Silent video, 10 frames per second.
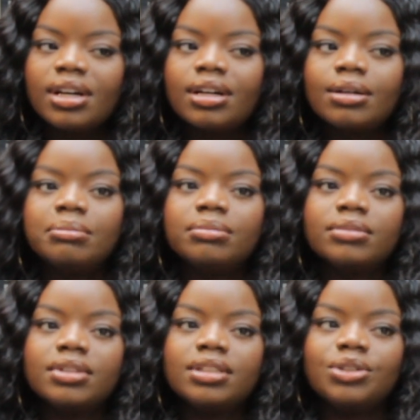Um,
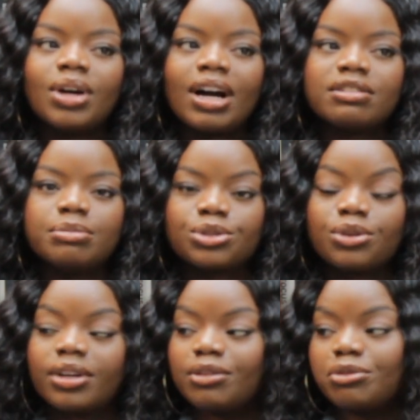you have to be so
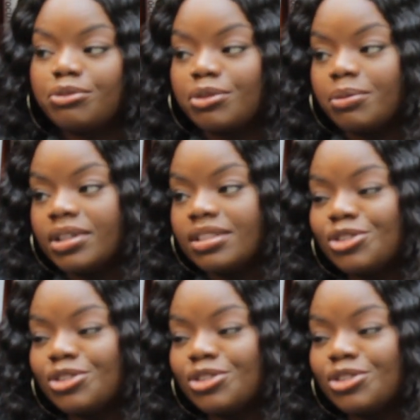careful with your words.